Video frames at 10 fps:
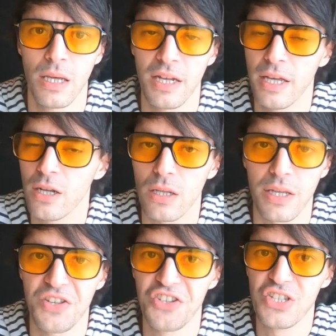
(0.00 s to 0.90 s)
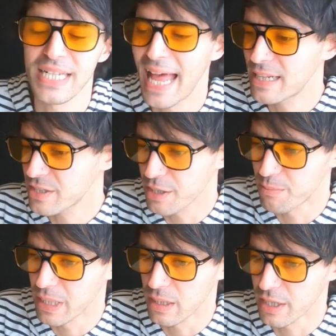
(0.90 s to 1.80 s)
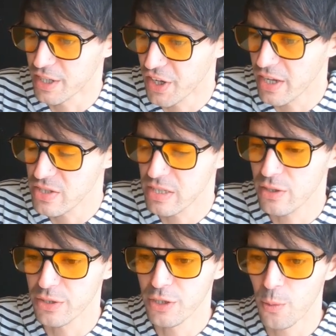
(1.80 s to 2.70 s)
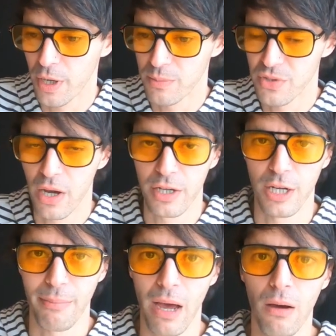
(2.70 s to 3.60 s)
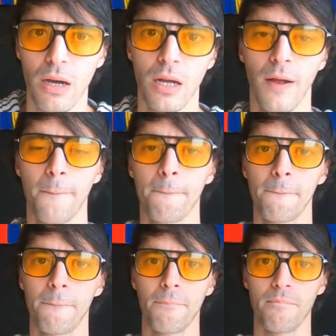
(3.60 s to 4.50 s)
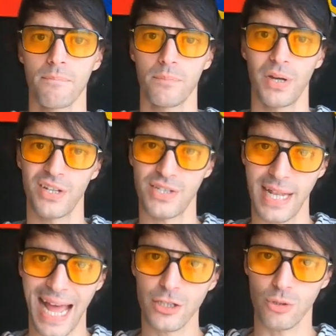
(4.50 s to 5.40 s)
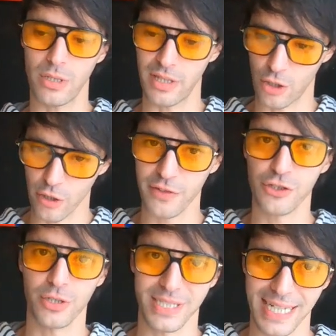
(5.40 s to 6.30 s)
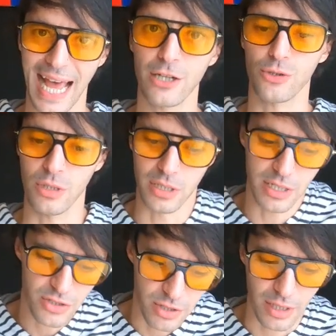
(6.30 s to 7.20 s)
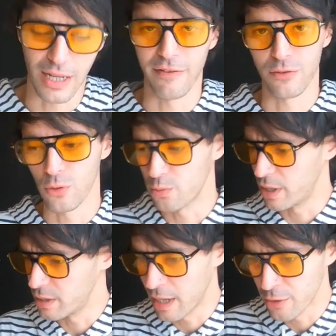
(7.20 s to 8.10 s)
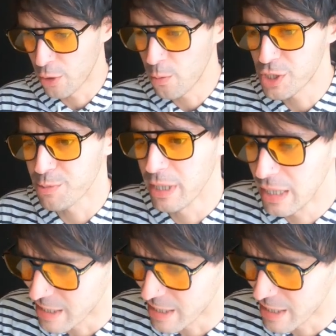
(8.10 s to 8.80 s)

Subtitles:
in Italy, slanted a bit, like a nice little, you know what I'm talking about, but it's natural. The curvature is natural, it leans to the left or right. I don't know which way it